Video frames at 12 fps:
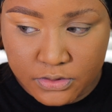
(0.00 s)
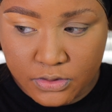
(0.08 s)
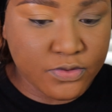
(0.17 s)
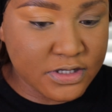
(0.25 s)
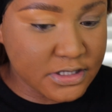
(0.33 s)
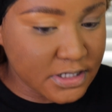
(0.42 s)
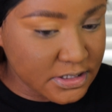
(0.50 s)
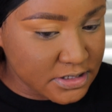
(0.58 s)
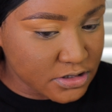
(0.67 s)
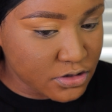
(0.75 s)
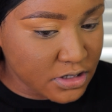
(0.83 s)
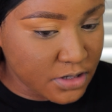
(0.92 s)
But with this,
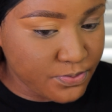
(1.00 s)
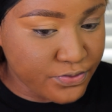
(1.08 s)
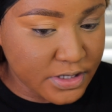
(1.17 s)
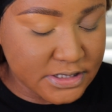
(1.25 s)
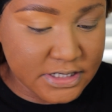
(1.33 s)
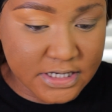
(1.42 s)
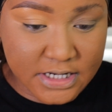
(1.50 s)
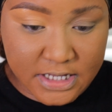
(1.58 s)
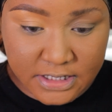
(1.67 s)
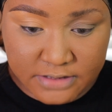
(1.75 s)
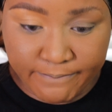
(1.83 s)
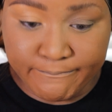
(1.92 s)
it's looking pretty
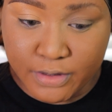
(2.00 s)
neat.